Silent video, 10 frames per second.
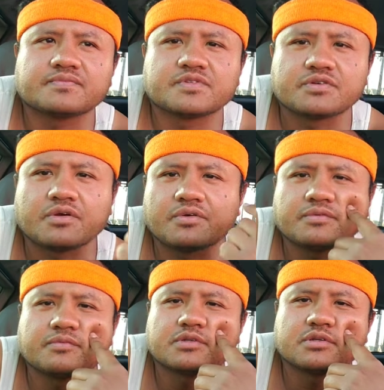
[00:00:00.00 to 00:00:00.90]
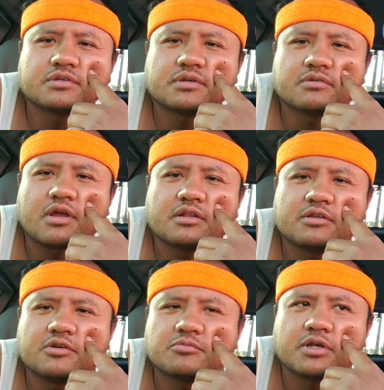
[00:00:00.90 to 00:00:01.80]
So, which is a great
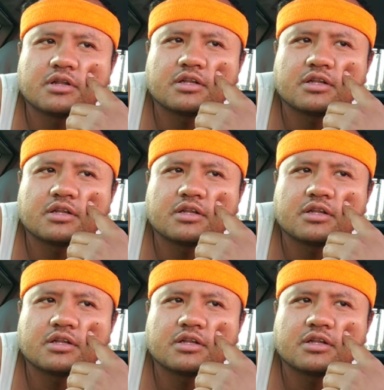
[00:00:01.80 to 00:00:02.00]
deal, man.